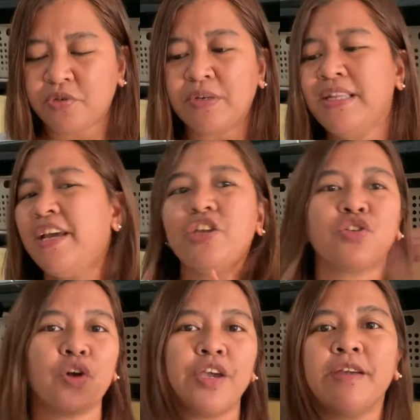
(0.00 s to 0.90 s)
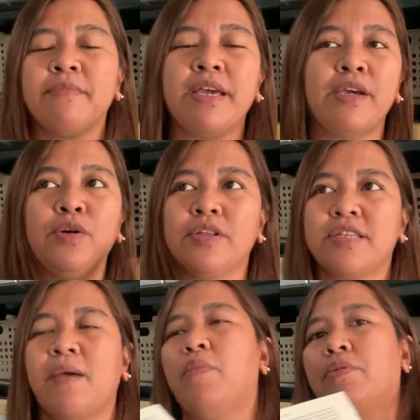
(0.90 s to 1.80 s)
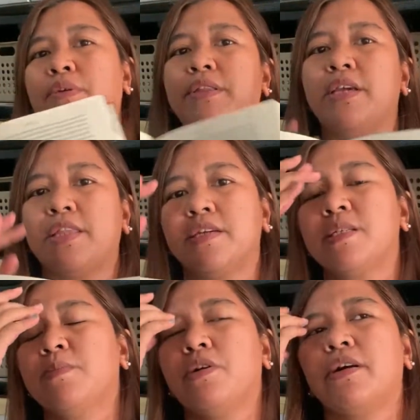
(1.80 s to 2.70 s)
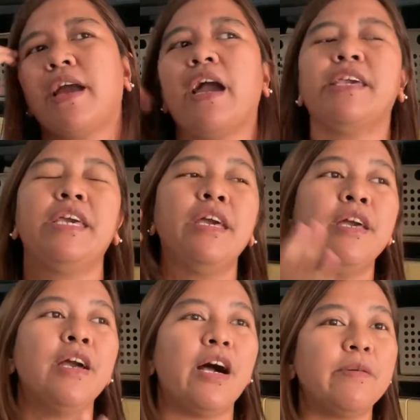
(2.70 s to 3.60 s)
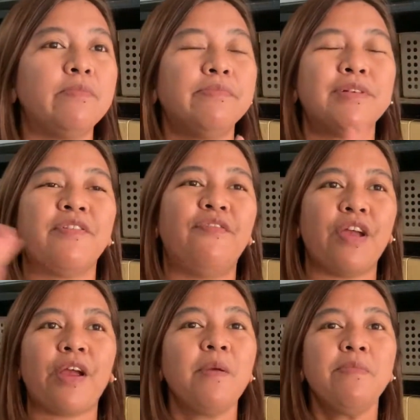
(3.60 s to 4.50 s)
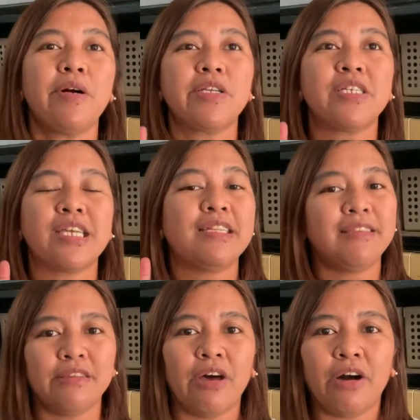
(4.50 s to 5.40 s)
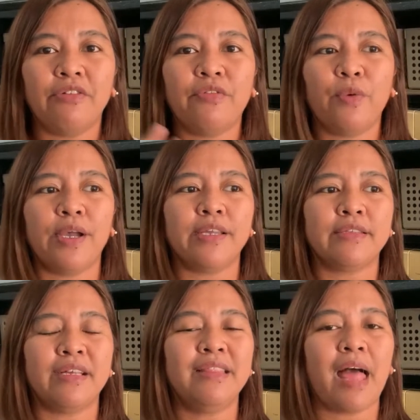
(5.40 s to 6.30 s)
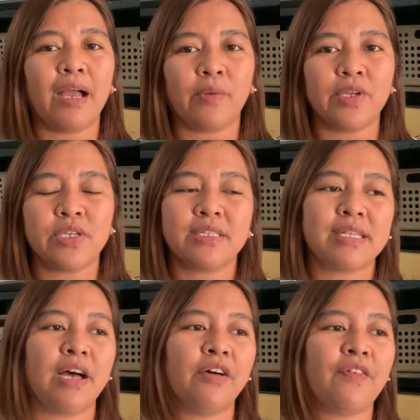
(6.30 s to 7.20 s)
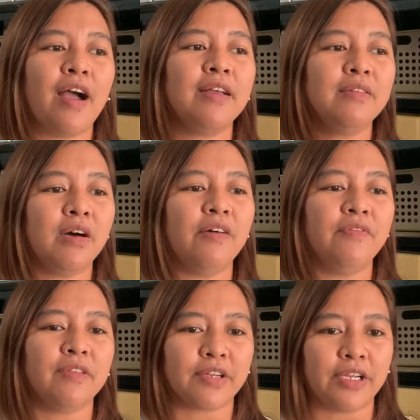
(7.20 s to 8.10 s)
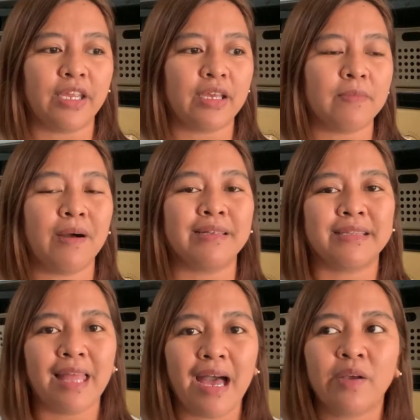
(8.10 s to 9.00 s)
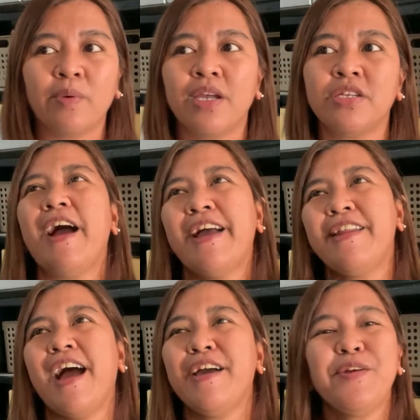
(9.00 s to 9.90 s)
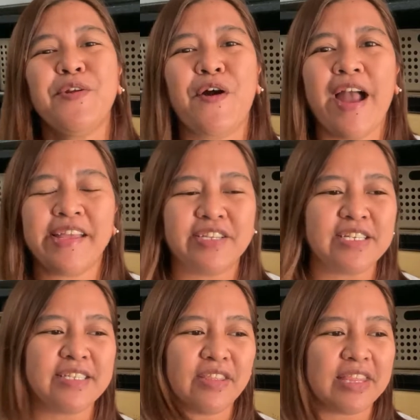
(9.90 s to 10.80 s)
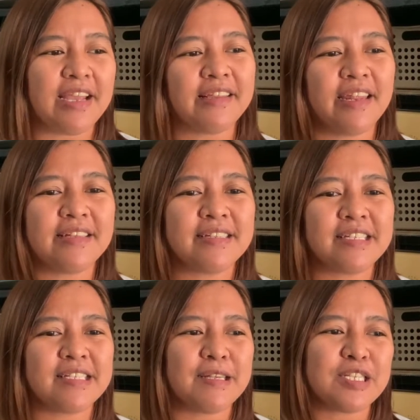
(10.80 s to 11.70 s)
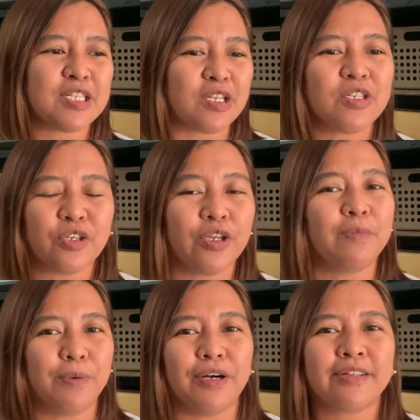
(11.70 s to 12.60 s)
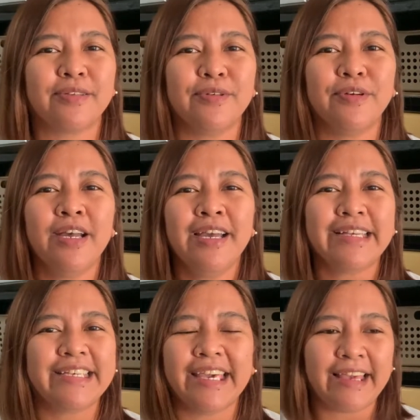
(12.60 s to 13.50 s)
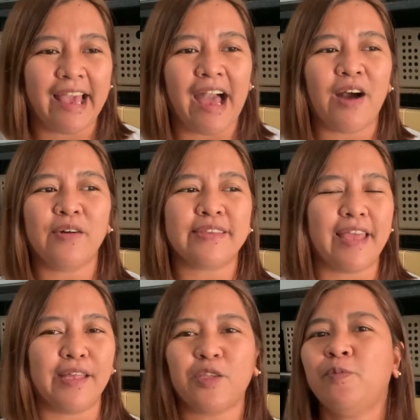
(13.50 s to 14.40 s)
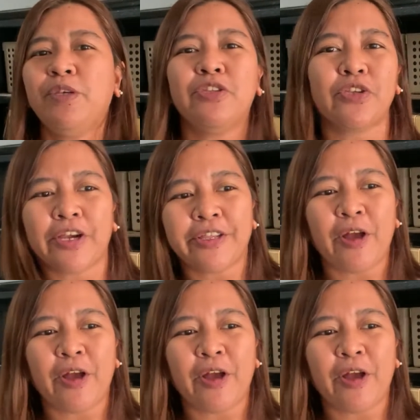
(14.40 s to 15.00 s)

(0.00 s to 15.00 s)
really enjoying my whole time while reading this book. I am very much in love with language itself. I love learning about language, and I don't know, I just think that it's such a good book to geek out and to be nerd